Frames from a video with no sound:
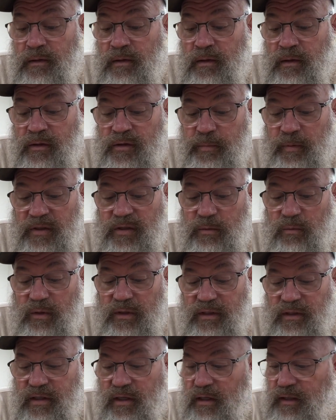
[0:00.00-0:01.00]
Especially when
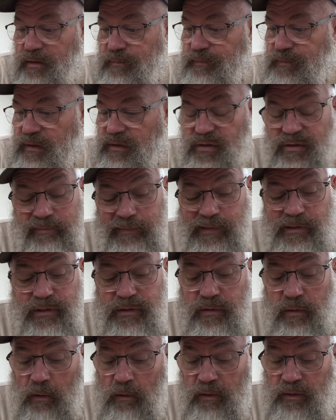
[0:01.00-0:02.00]
you cut it. It's just
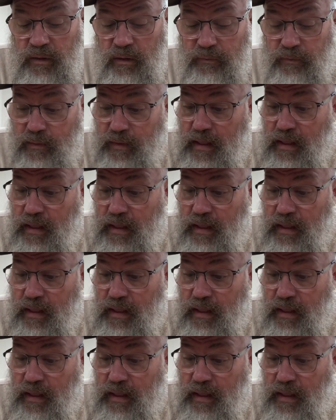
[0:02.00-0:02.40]
totally different.